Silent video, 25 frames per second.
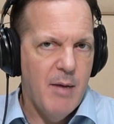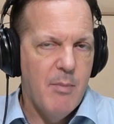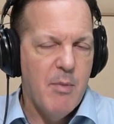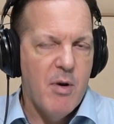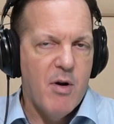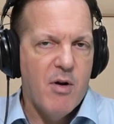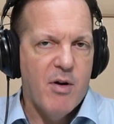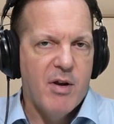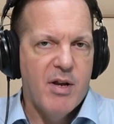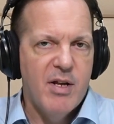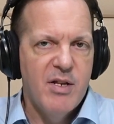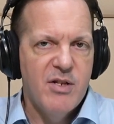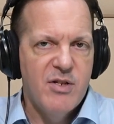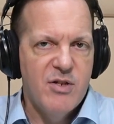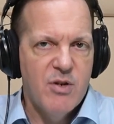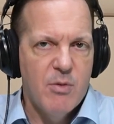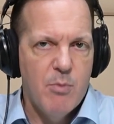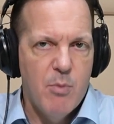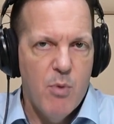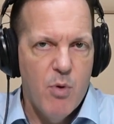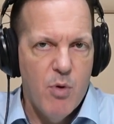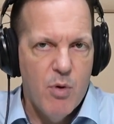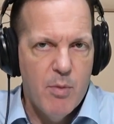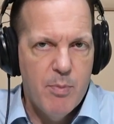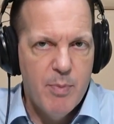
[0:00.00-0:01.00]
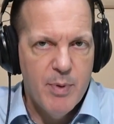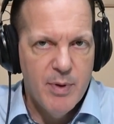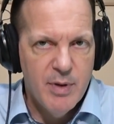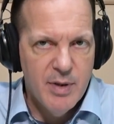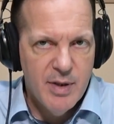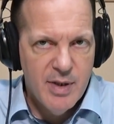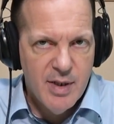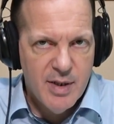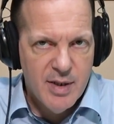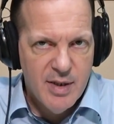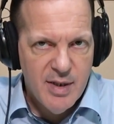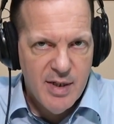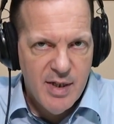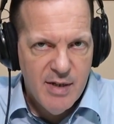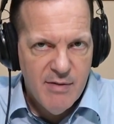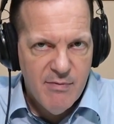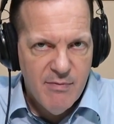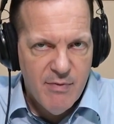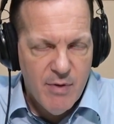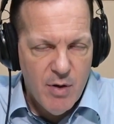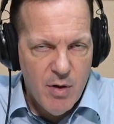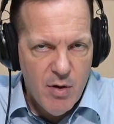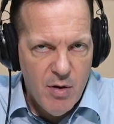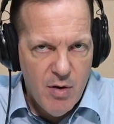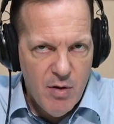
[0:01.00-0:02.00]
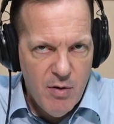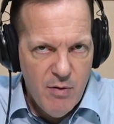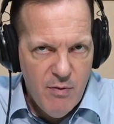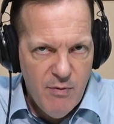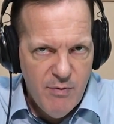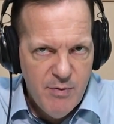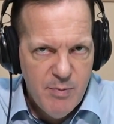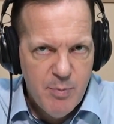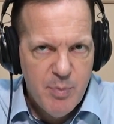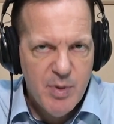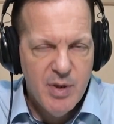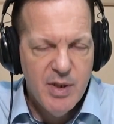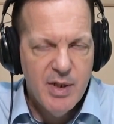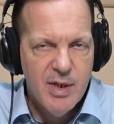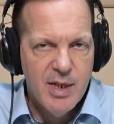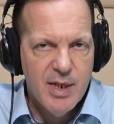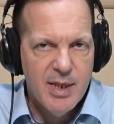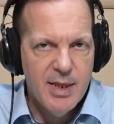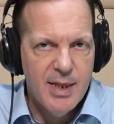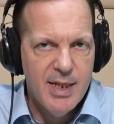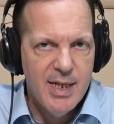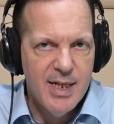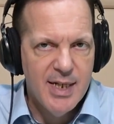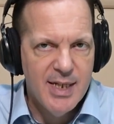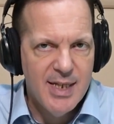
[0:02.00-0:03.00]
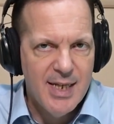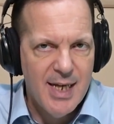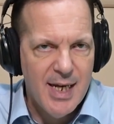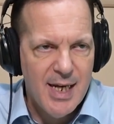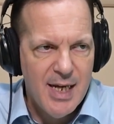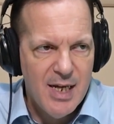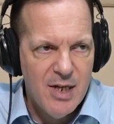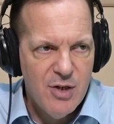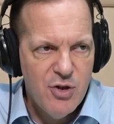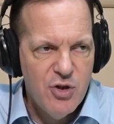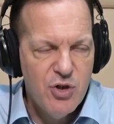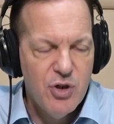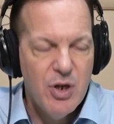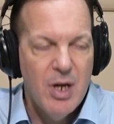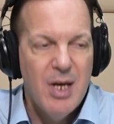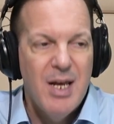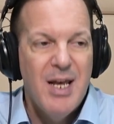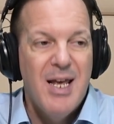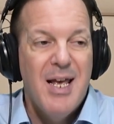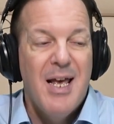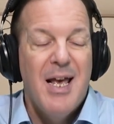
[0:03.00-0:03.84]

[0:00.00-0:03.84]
Americans are more politically involved, politically engaged,